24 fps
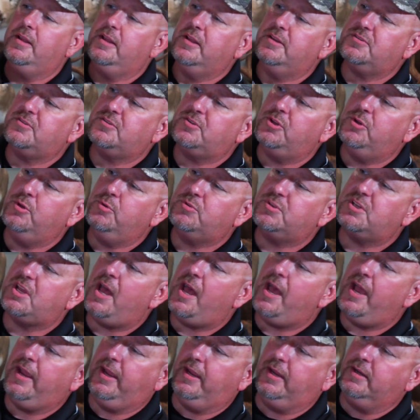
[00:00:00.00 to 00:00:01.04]
is too
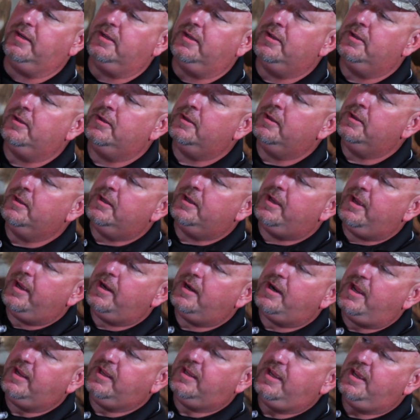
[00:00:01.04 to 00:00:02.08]
tight
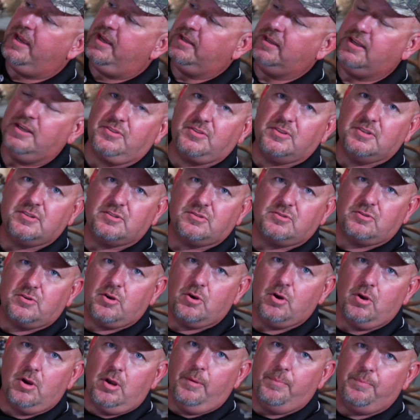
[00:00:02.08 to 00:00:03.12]
and I can't get the
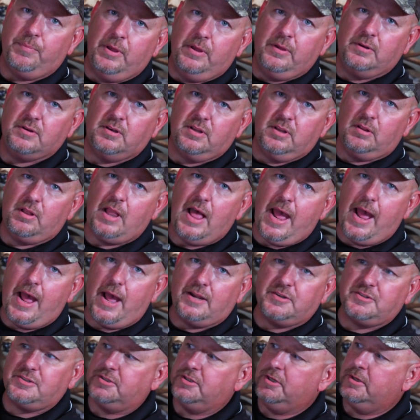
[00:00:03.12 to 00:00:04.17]
stirrup to
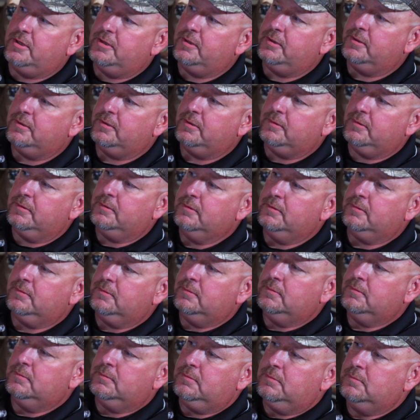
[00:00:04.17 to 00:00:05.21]
latch.
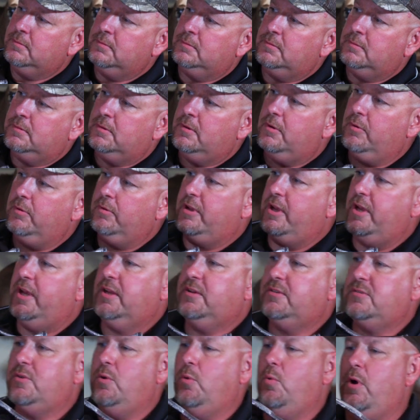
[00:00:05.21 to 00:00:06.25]
Okay,
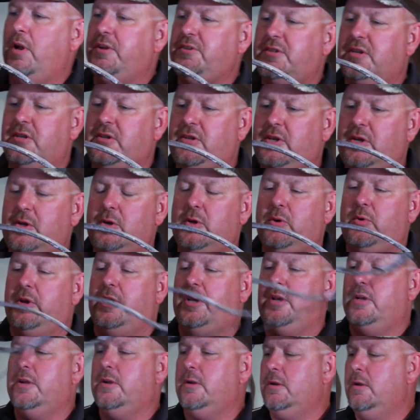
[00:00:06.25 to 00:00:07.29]
so what you do
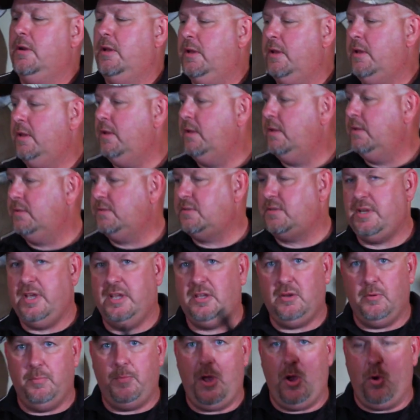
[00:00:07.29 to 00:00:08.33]
here is
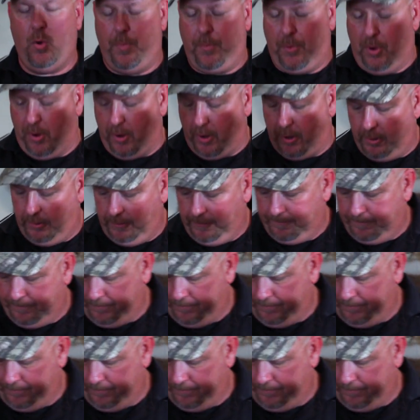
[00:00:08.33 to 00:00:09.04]
take your bow apart.